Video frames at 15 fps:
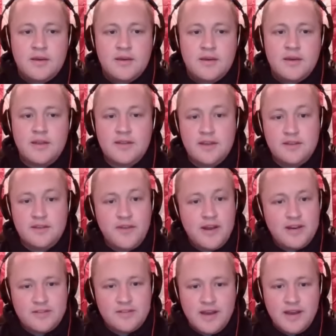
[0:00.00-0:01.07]
He did
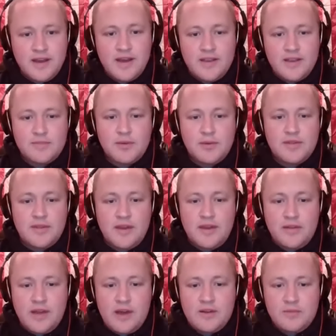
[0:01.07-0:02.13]
find his guys, but they
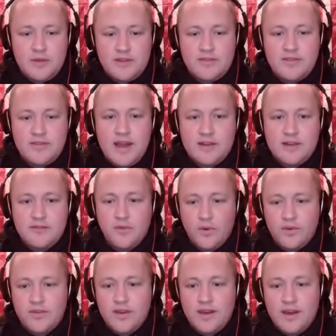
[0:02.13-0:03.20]
allowed him to get sacked
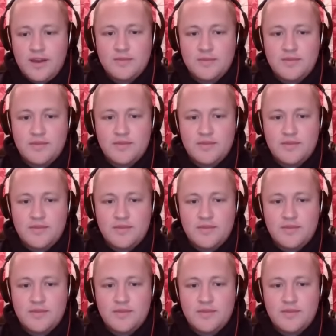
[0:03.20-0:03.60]
4 times,